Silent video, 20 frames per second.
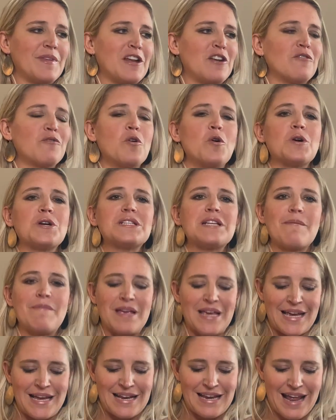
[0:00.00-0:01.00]
And of course I
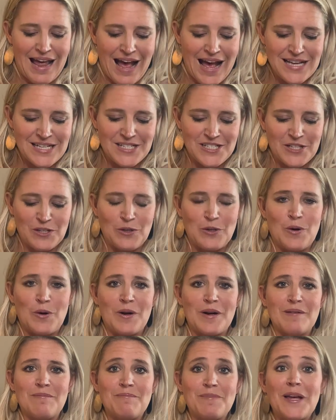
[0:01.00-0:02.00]
began to ask the
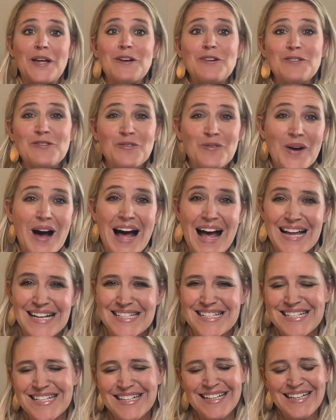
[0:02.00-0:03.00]
Lord, build
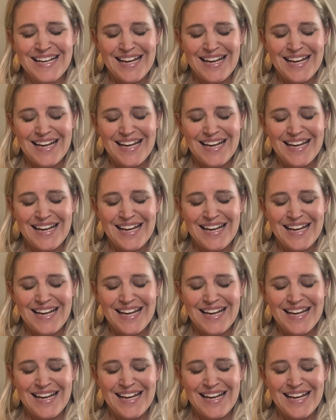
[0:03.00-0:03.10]
what?